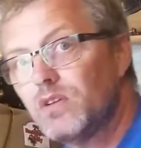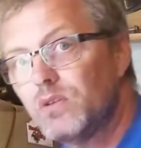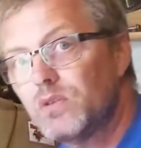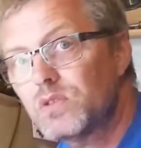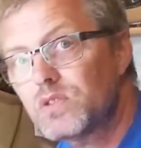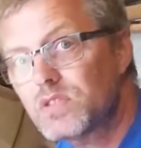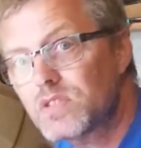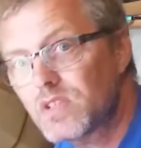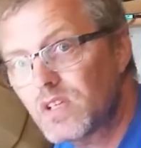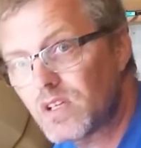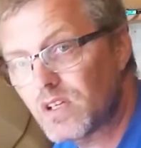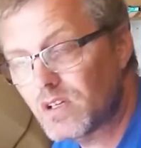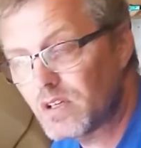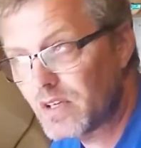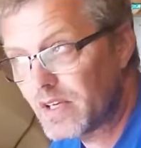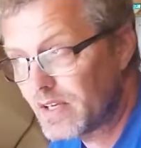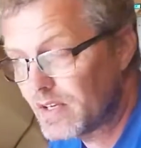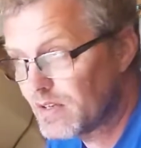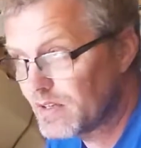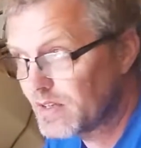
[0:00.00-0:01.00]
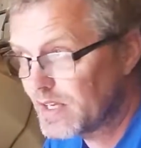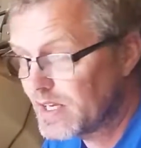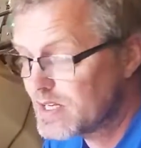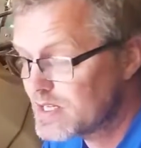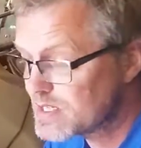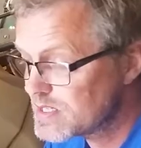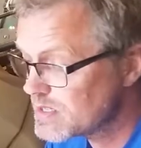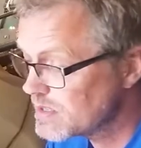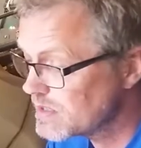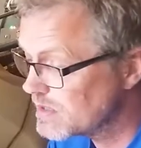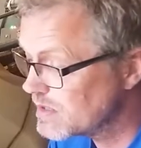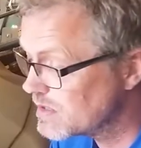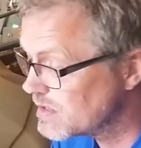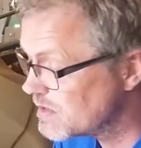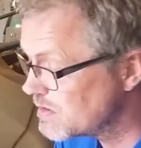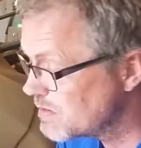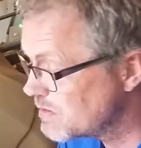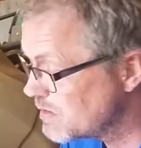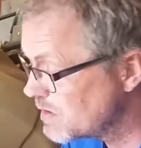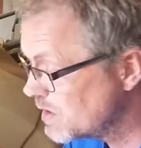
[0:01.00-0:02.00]
yours or an ACE
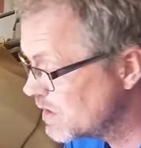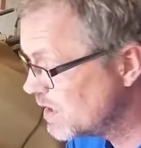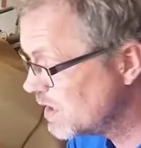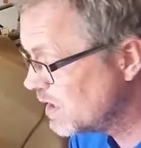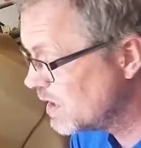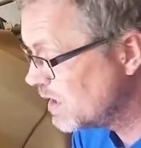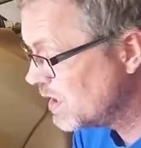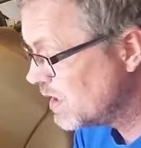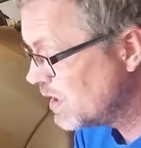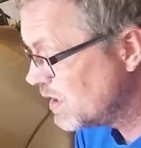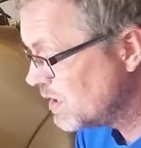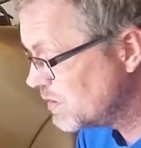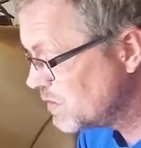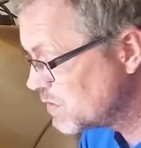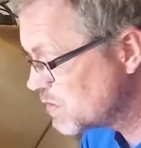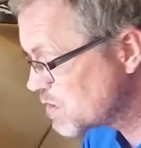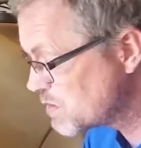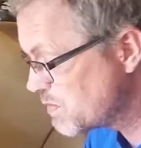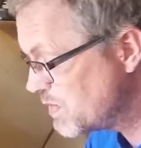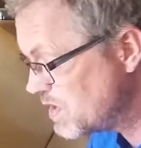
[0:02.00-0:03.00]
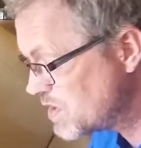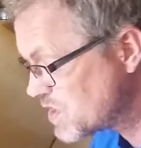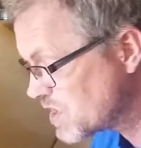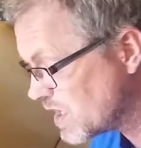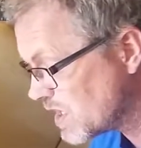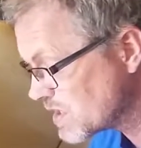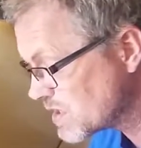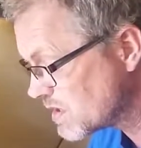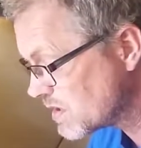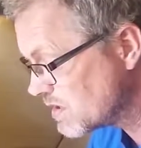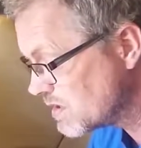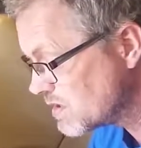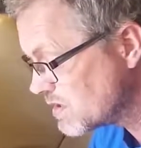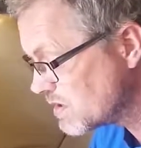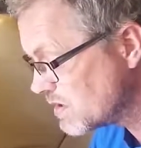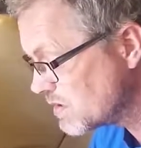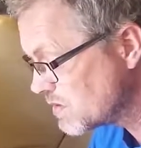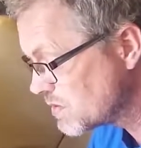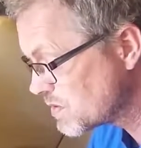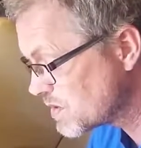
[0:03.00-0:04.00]
USB charger
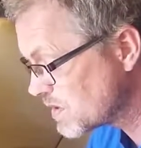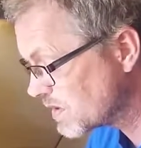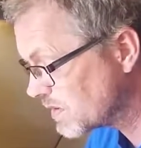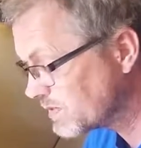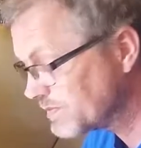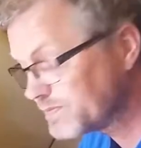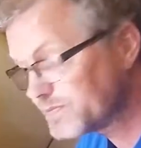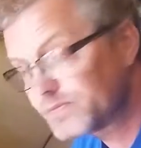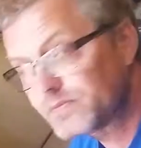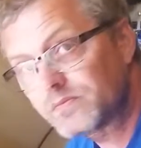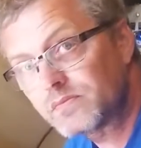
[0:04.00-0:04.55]
is using.